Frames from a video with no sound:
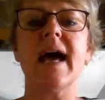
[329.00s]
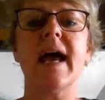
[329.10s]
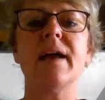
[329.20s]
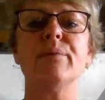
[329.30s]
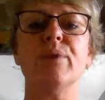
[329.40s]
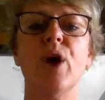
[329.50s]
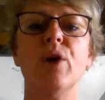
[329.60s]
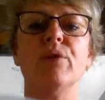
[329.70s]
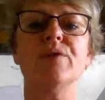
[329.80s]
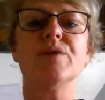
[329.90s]
I
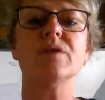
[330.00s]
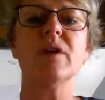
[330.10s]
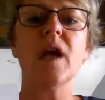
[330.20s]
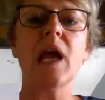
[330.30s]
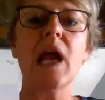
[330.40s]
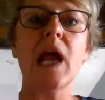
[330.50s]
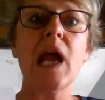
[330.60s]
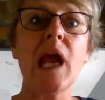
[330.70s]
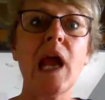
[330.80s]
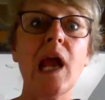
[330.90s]
wrote
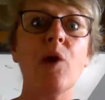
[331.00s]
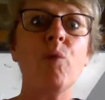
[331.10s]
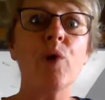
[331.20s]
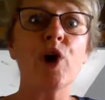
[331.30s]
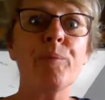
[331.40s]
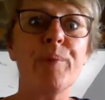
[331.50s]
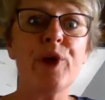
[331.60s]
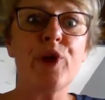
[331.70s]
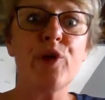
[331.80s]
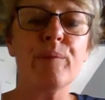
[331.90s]
worm
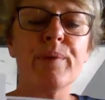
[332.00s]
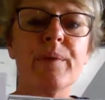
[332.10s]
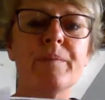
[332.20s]
poop.